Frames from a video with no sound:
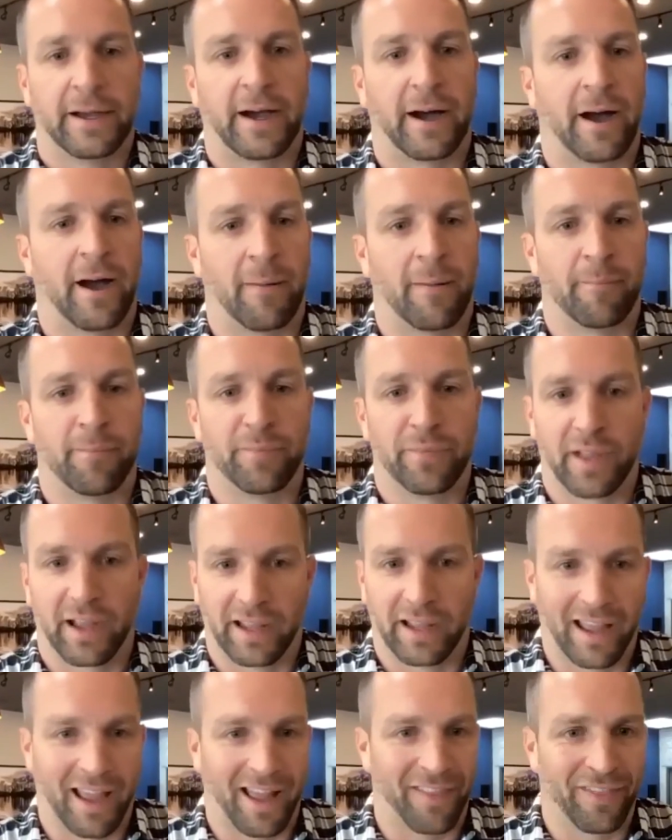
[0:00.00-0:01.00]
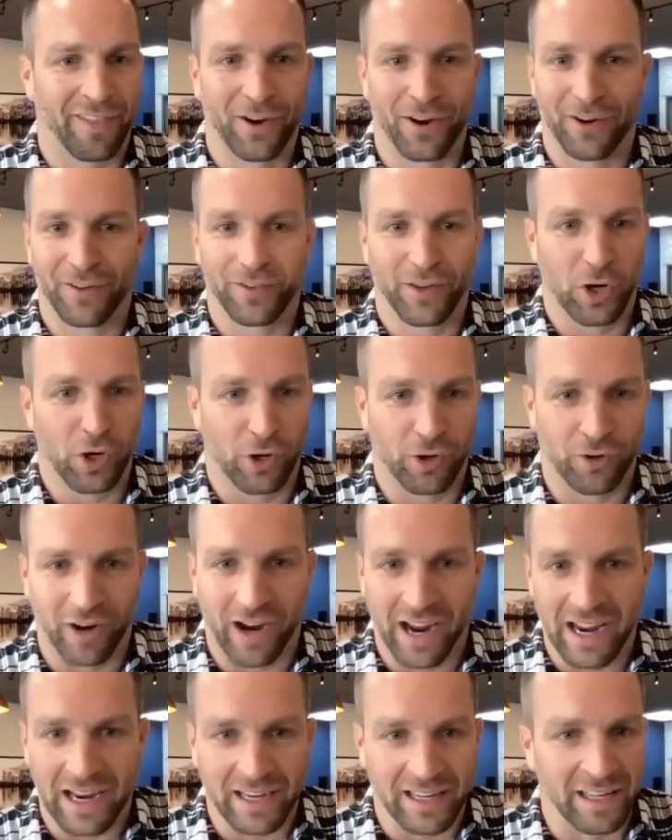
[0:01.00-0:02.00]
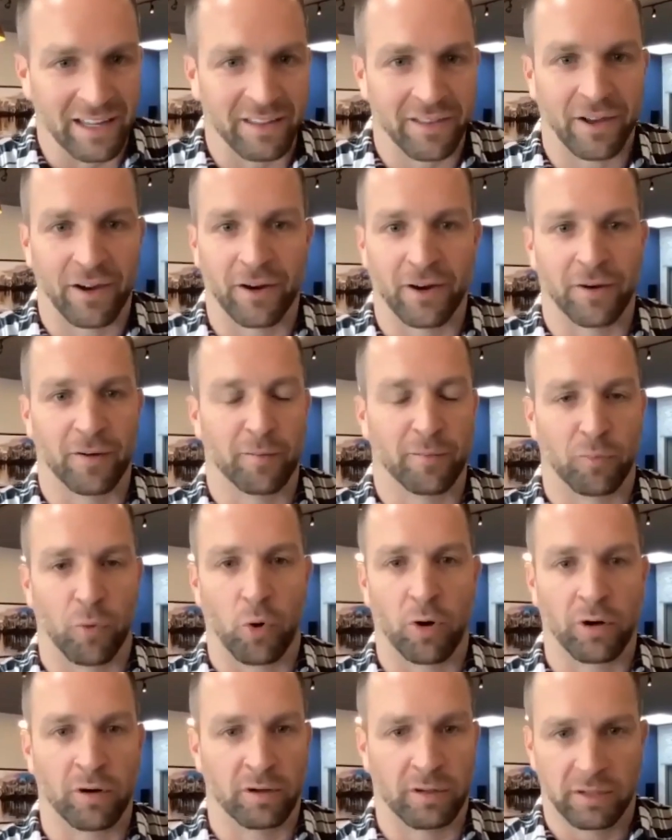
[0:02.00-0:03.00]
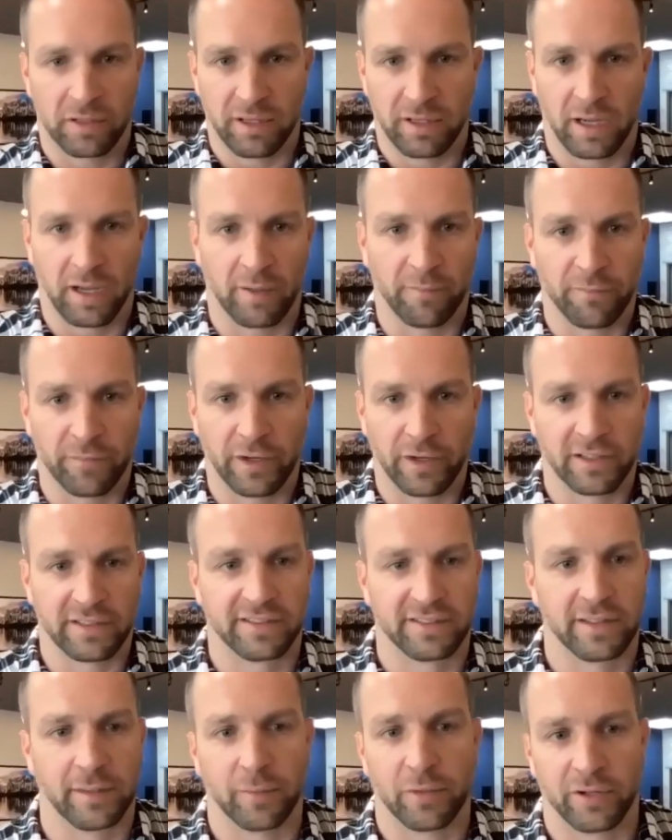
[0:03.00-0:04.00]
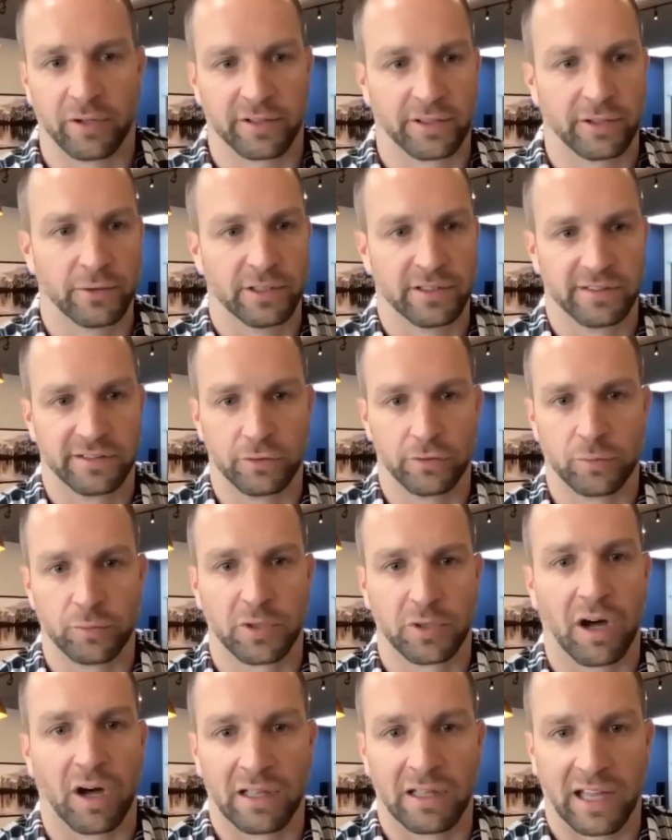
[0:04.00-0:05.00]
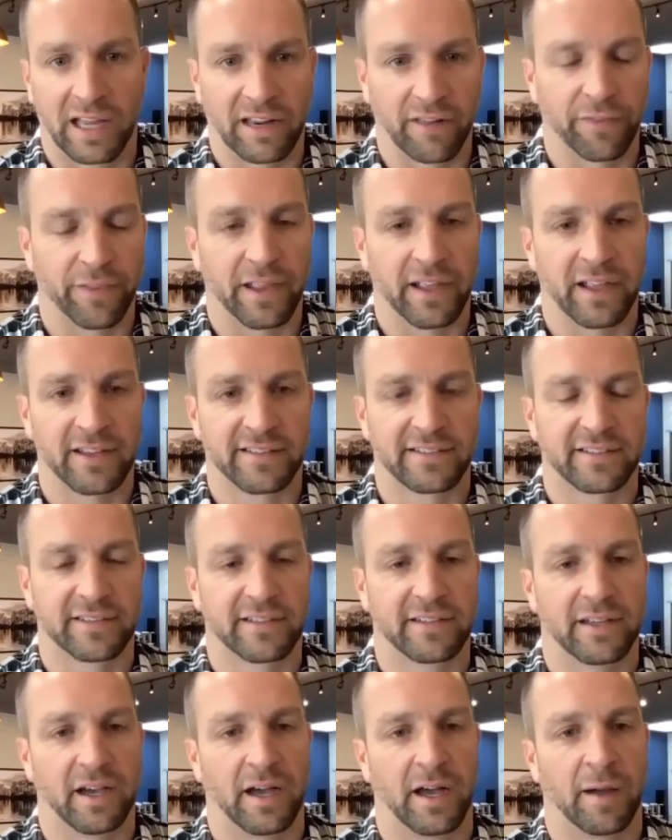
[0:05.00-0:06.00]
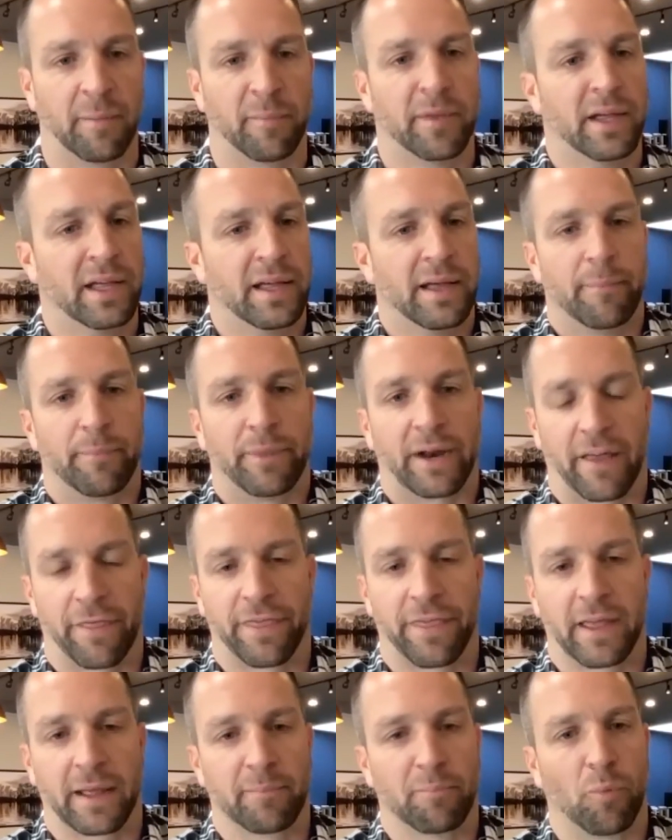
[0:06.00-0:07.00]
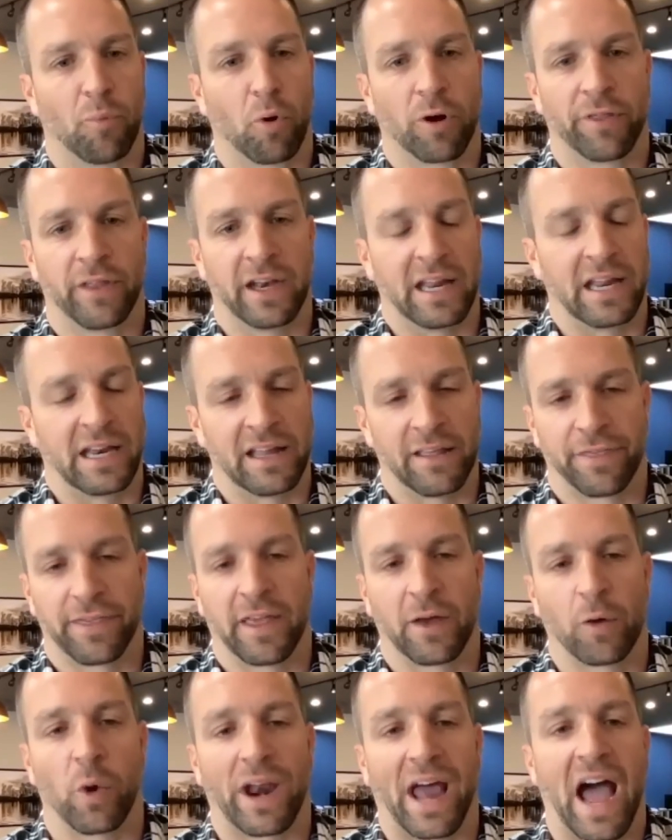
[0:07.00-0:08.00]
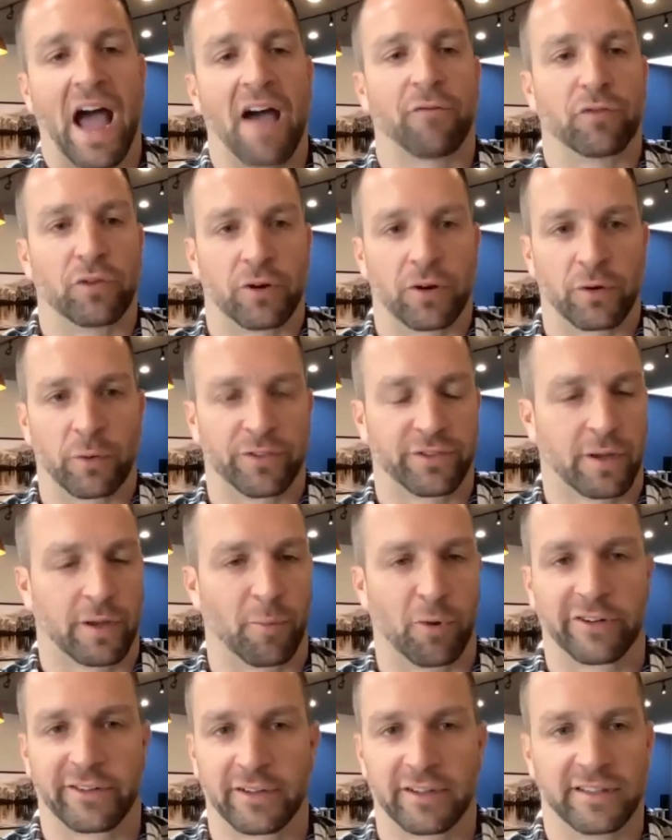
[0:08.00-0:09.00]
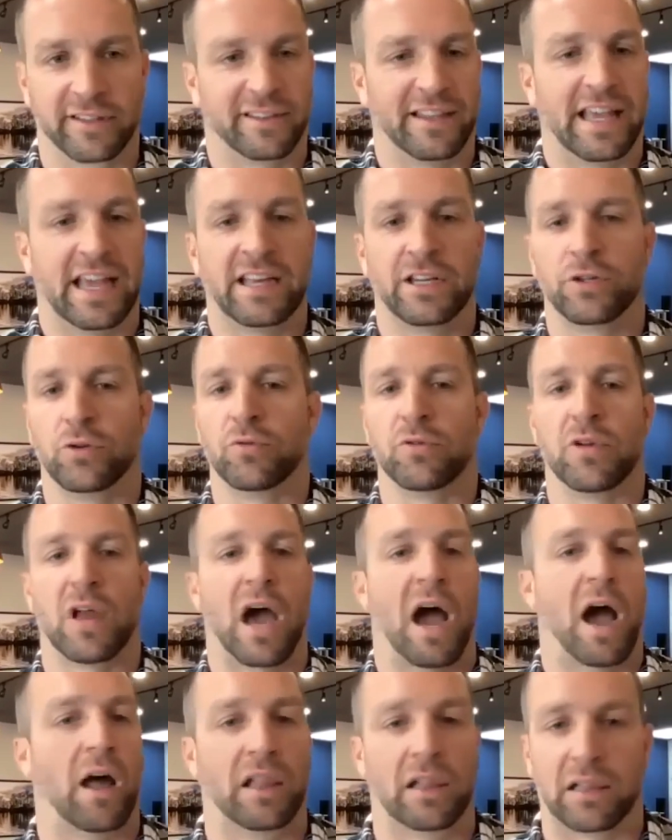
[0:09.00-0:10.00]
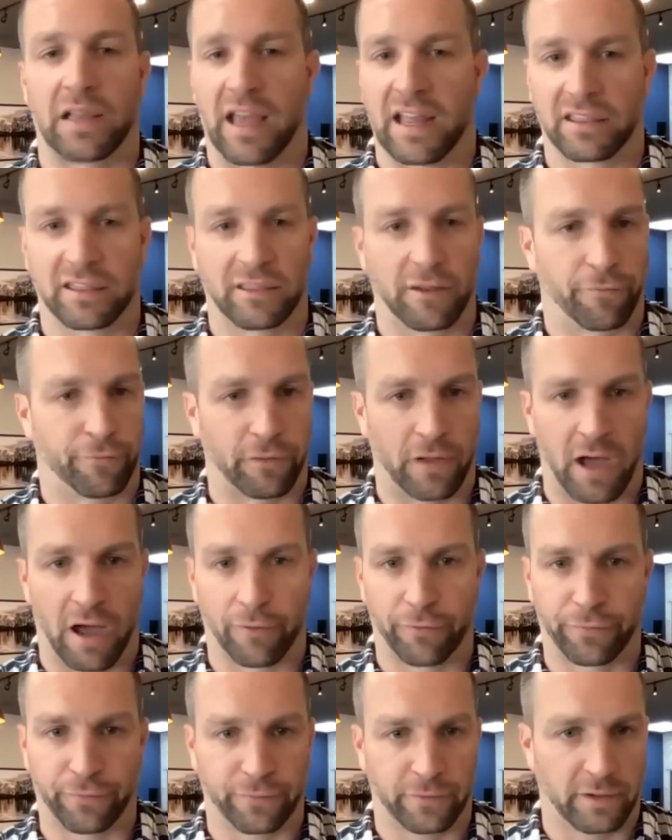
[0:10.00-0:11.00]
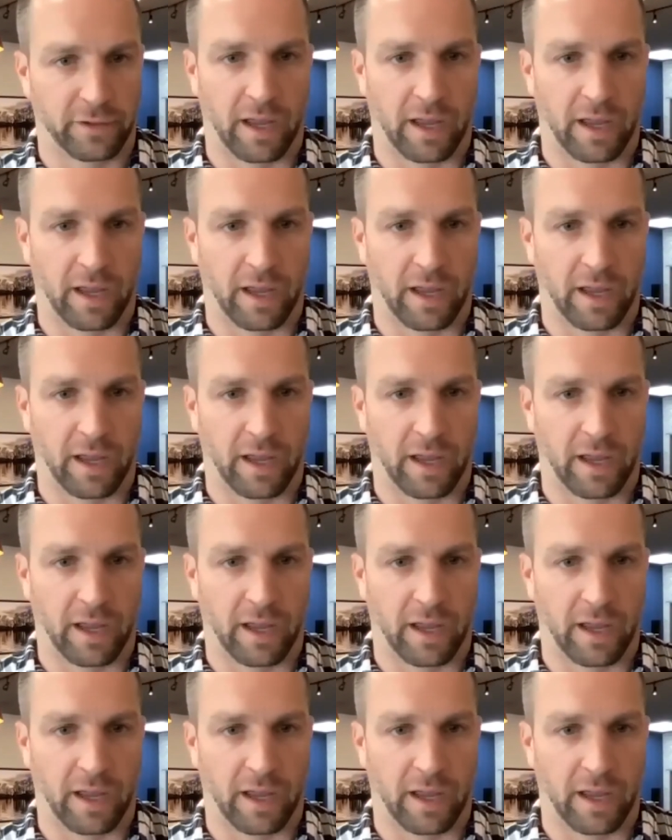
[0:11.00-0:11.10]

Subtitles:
Again, they're grainy. They're more very similar to a Zoom call like this. But I think more than anything, what I've learned with commercial is they do not like the fluff.